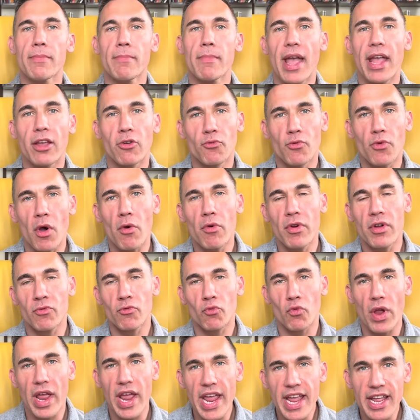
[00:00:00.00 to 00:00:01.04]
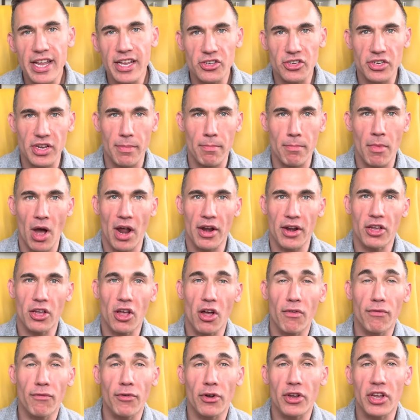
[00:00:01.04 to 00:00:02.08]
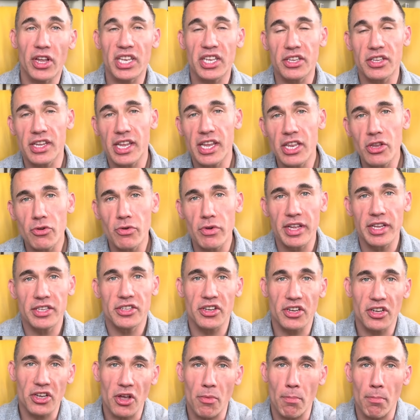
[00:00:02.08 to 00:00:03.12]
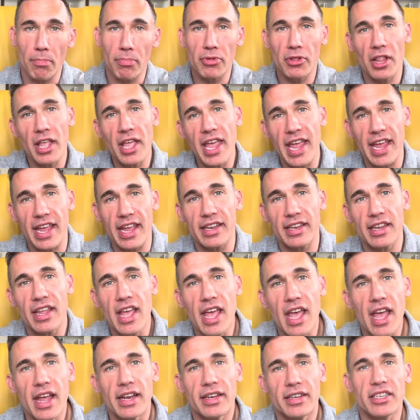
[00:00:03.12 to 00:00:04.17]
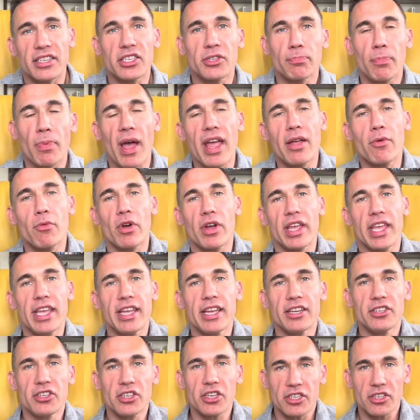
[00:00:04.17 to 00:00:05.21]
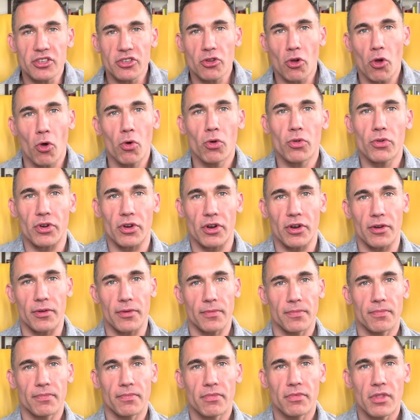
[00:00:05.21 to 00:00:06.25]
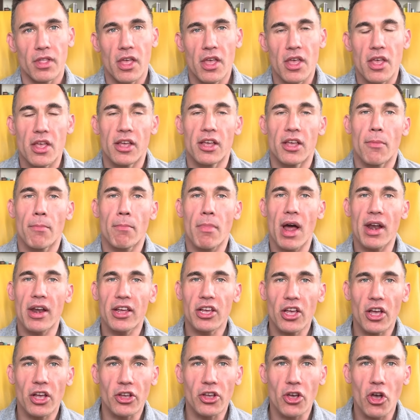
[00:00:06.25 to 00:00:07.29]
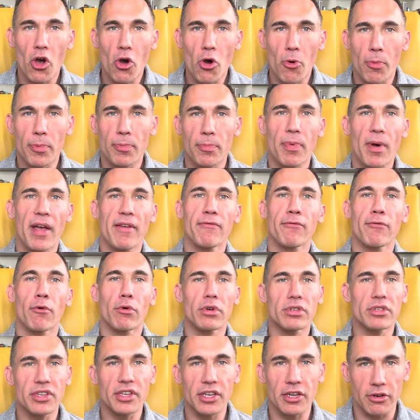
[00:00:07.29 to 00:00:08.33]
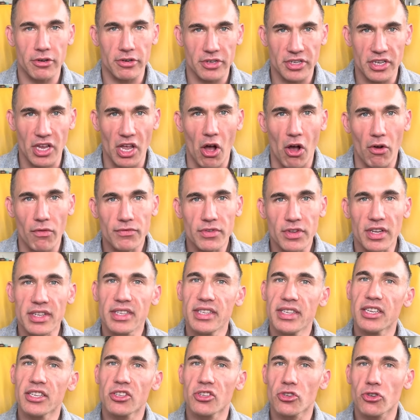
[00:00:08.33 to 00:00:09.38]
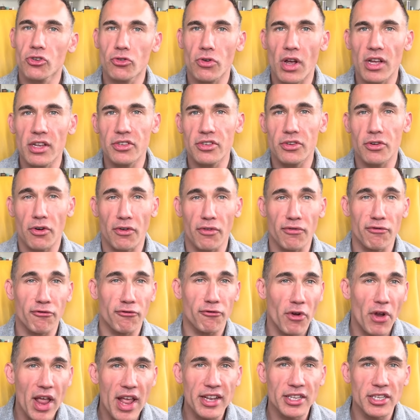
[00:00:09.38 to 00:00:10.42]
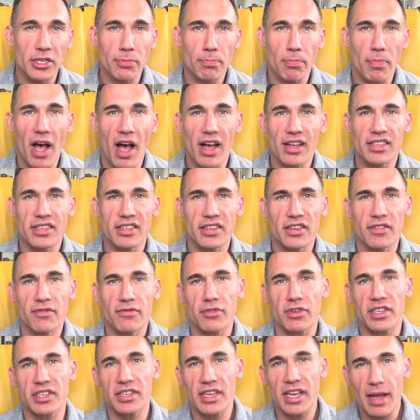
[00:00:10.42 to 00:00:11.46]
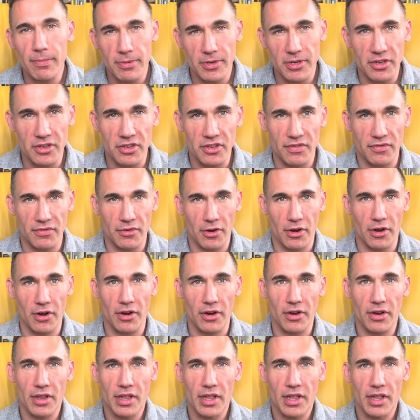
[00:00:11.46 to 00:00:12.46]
might grow enraged at Monica for continuing to complain despite what he had just told her. Monica coped by forcing herself to distrust her friends' positive receptions of her.